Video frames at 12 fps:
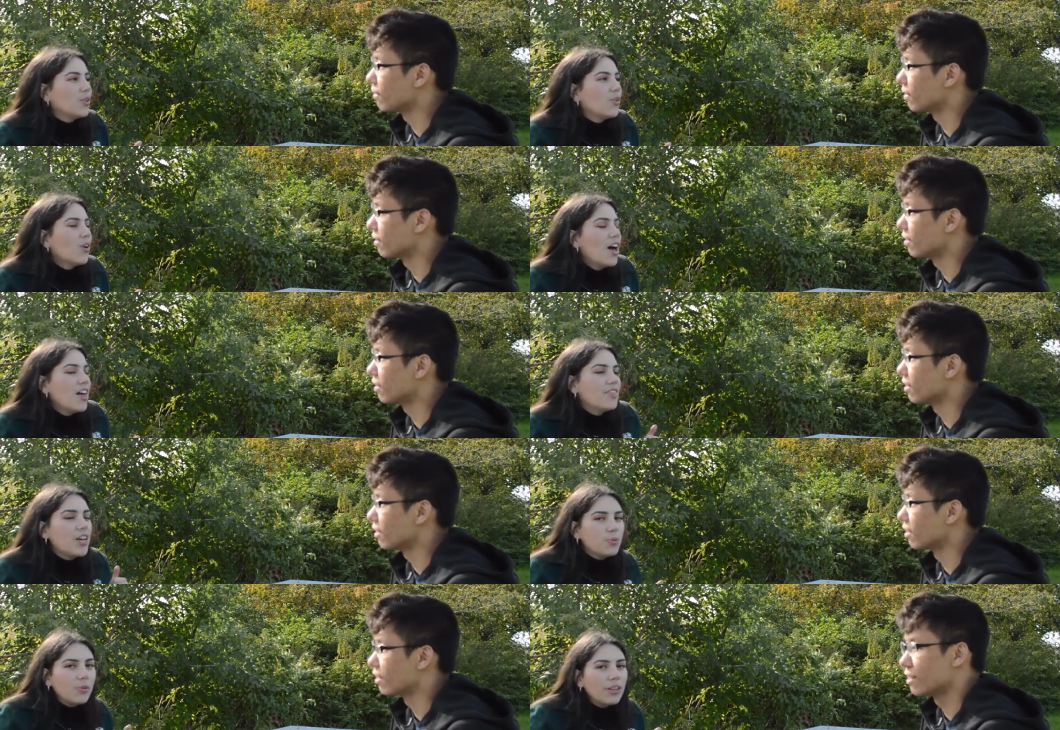Speaker 1: So
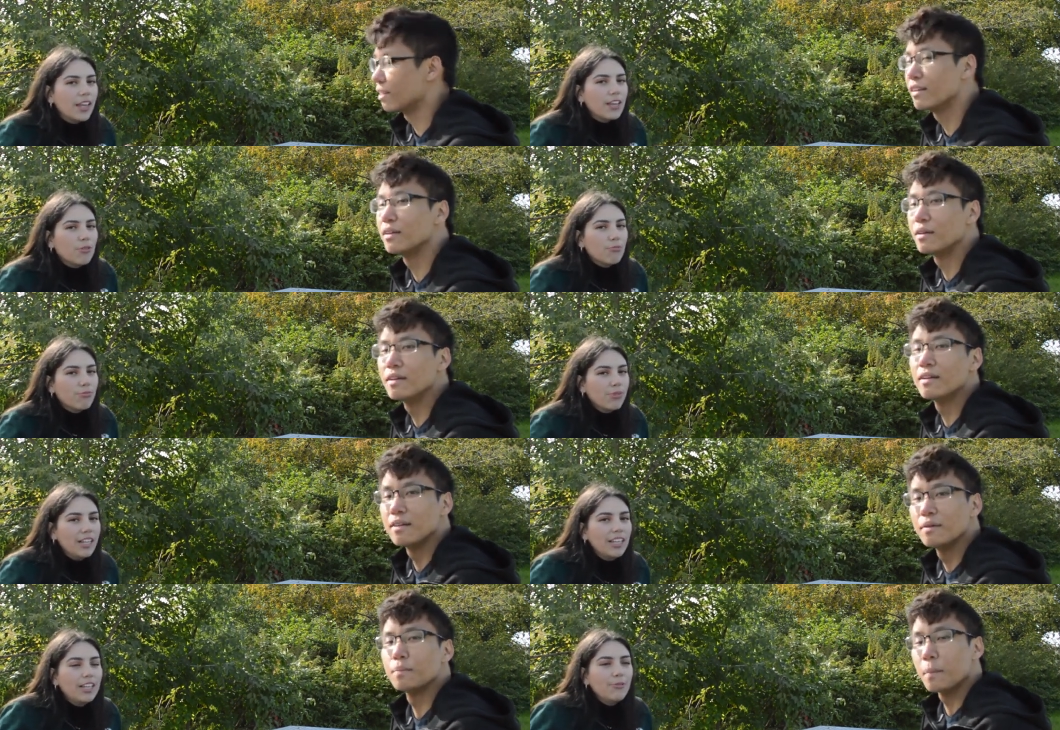that's what like
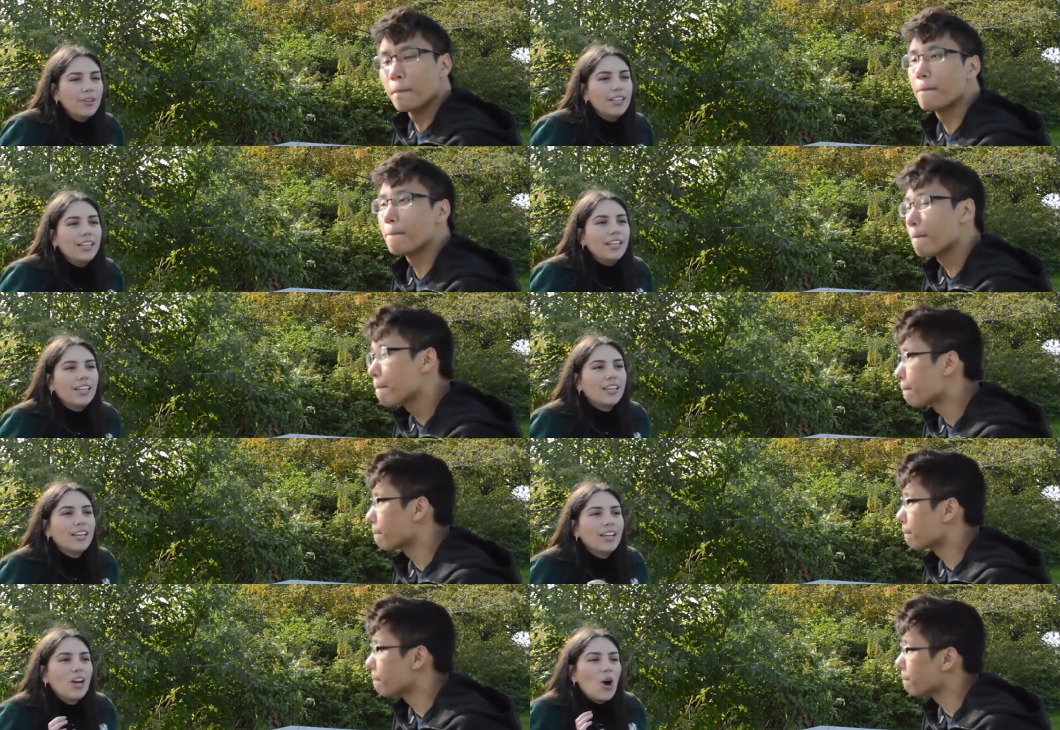
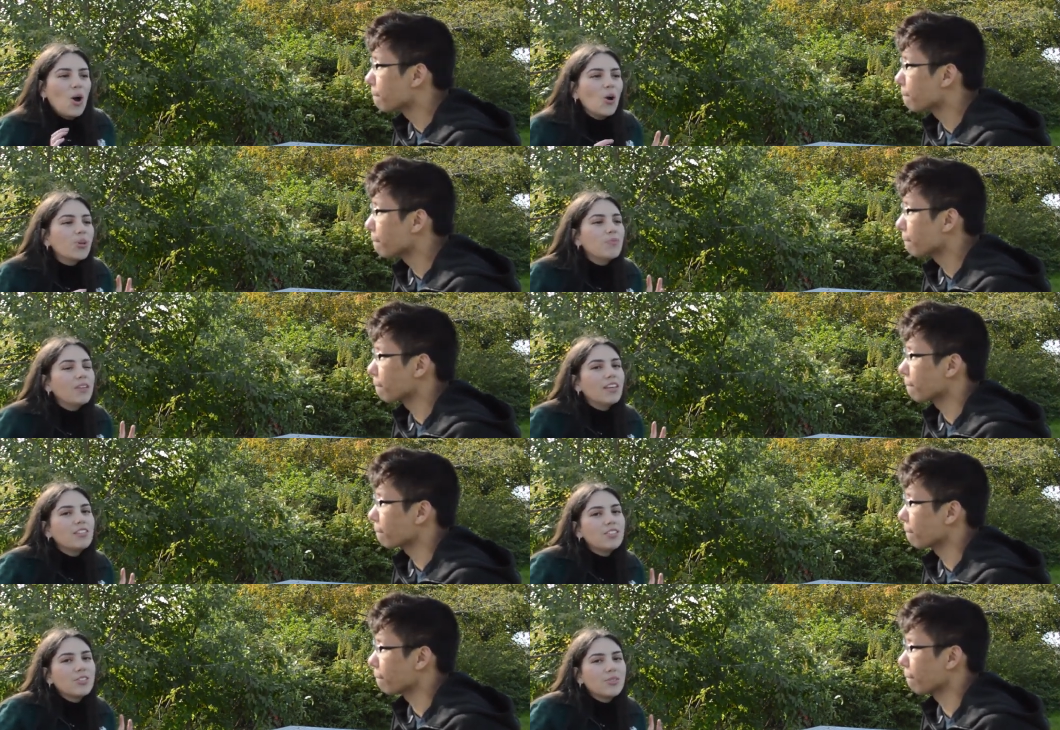really hooked
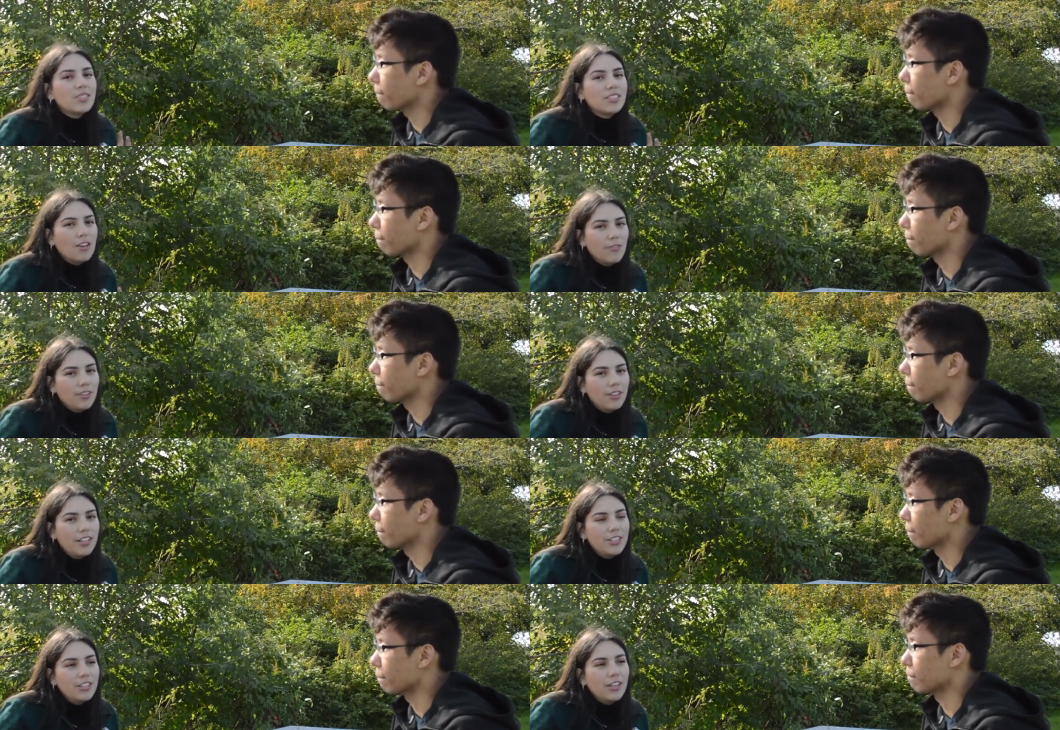me into
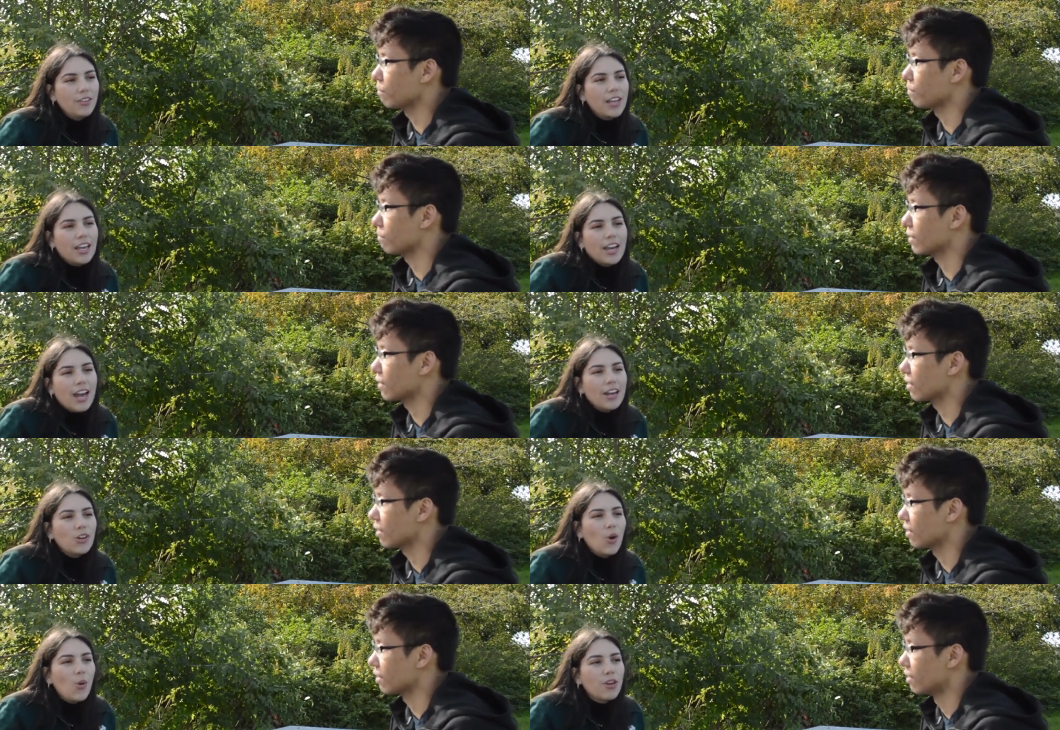civil engineering, and
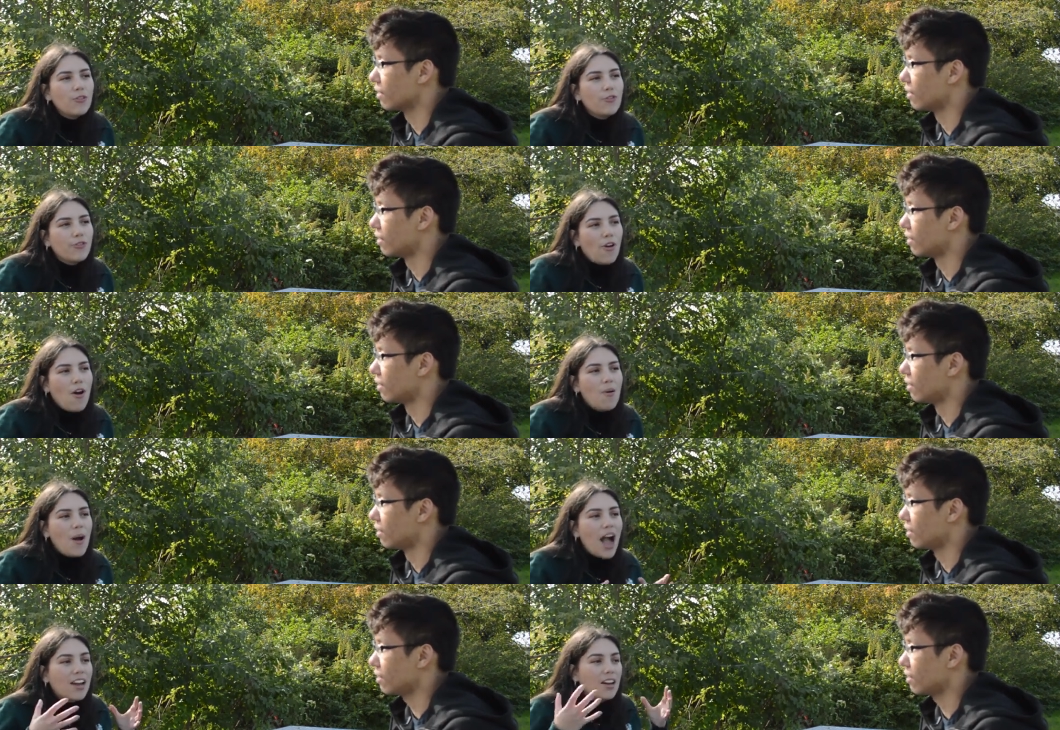kind of going
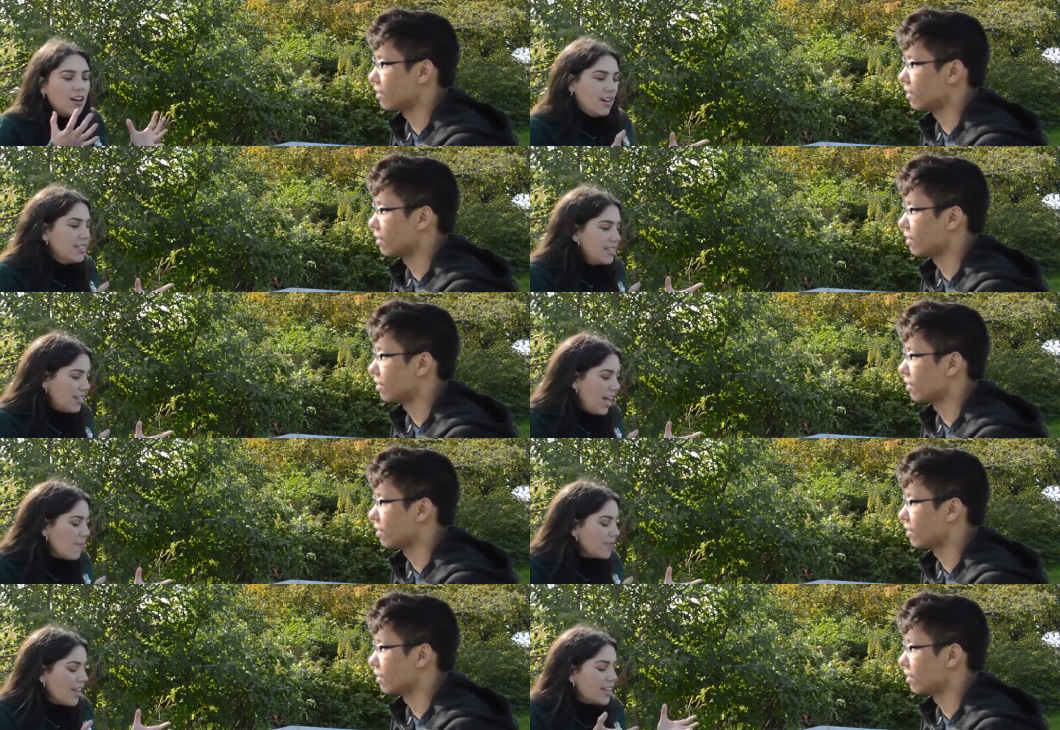from a
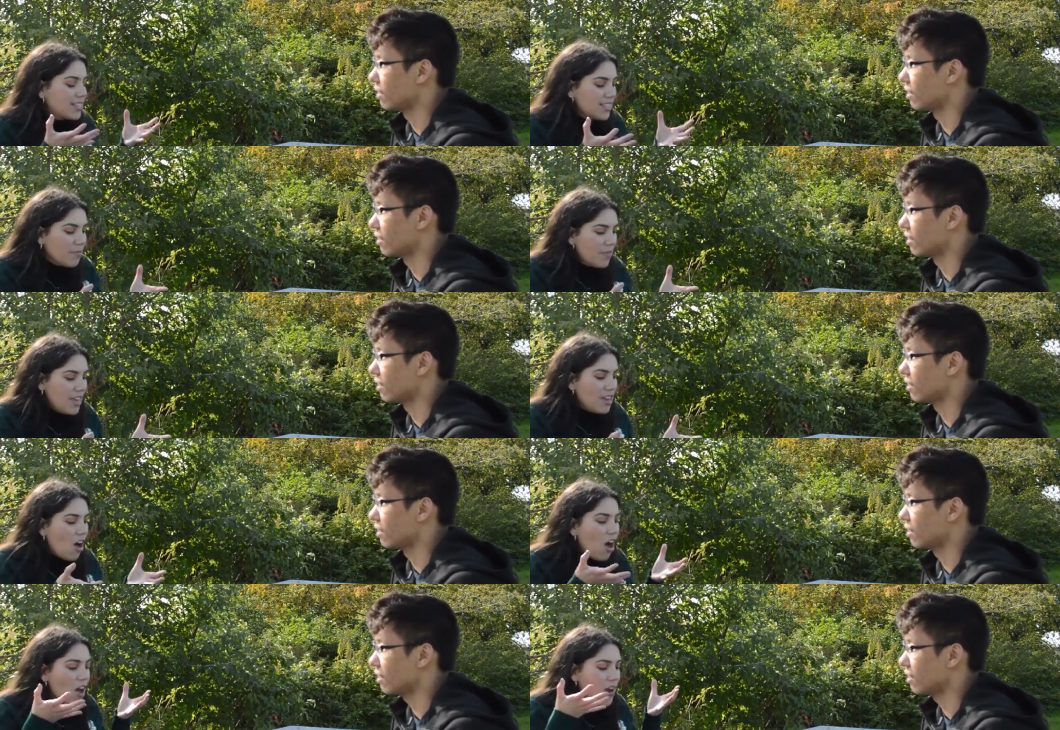concept, like
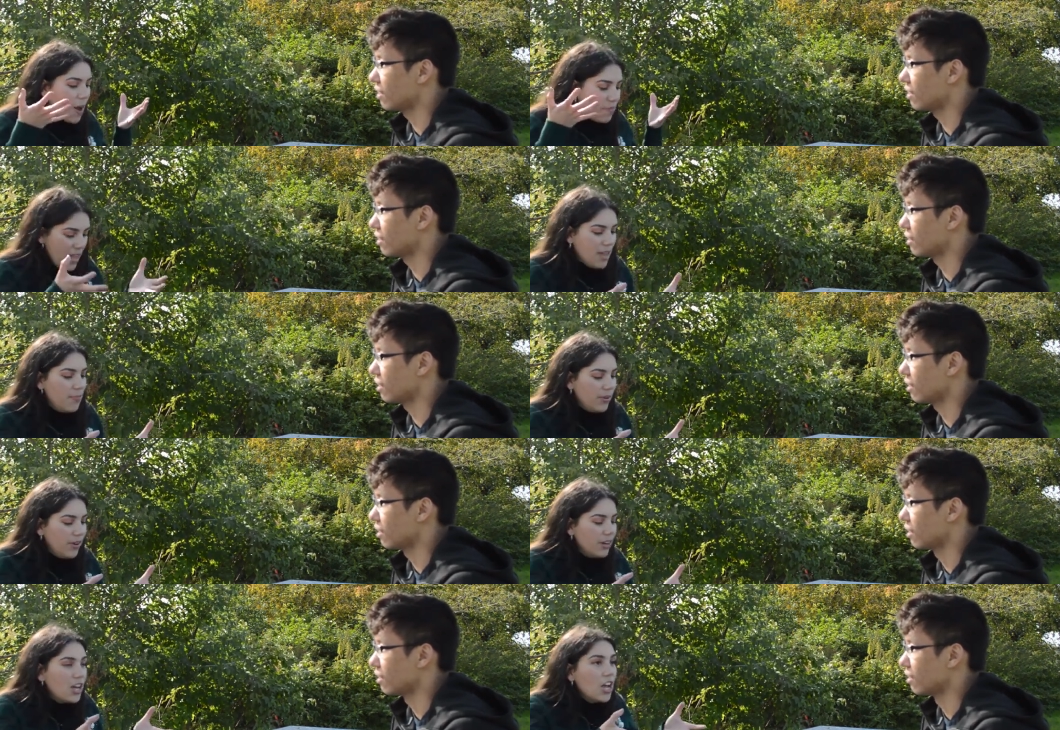something on a
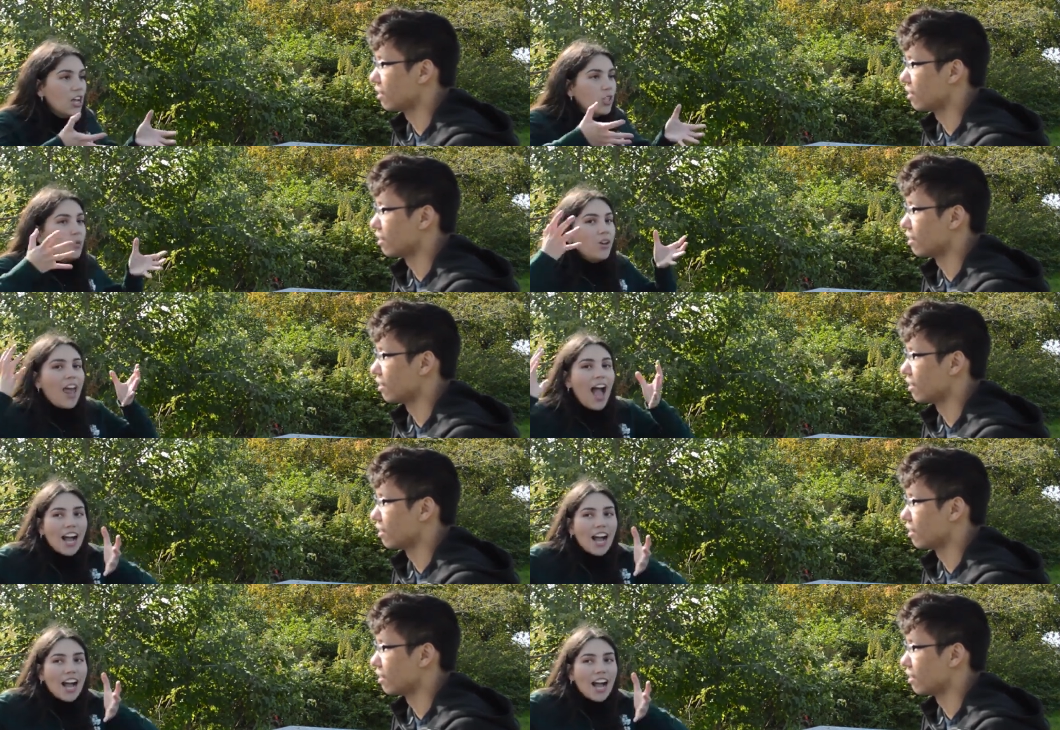paper, to an